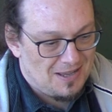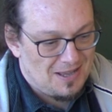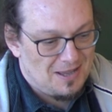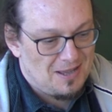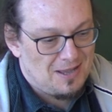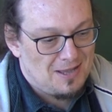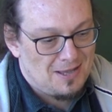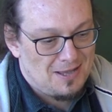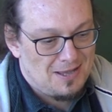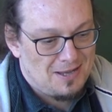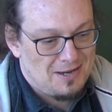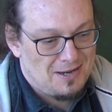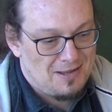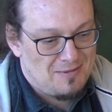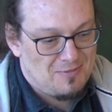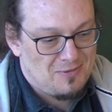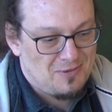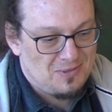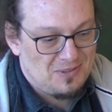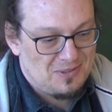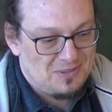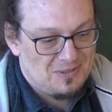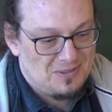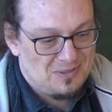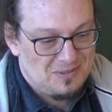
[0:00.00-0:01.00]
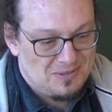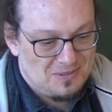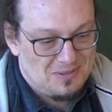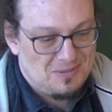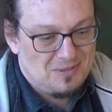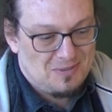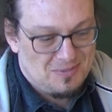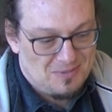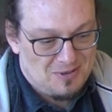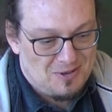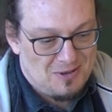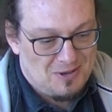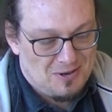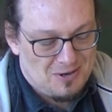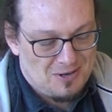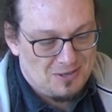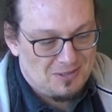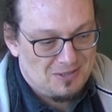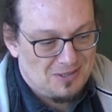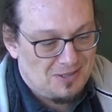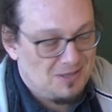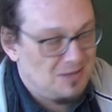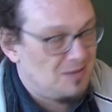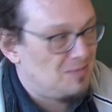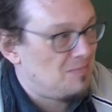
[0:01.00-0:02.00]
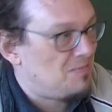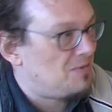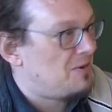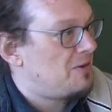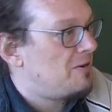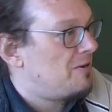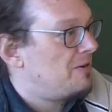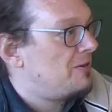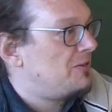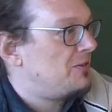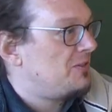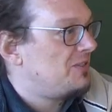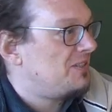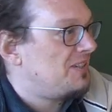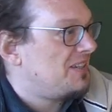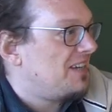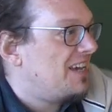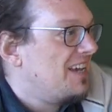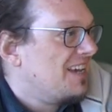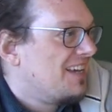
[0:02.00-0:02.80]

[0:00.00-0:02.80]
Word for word: Uh, that was honestly by urgency,